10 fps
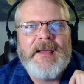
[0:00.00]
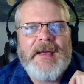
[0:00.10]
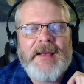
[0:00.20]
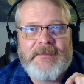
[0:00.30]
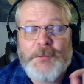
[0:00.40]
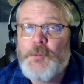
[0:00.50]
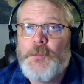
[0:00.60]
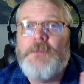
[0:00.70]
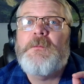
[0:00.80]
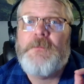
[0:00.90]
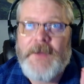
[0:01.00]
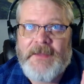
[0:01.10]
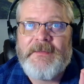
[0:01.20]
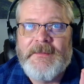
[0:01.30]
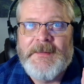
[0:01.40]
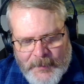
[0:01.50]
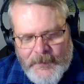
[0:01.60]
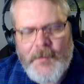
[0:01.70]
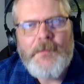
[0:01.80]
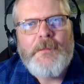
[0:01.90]
as good faith.
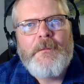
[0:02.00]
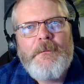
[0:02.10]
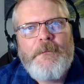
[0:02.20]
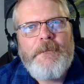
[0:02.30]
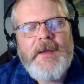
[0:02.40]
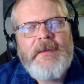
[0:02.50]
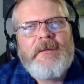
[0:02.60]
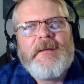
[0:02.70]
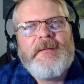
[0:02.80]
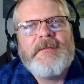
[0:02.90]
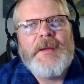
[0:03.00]
So faith is the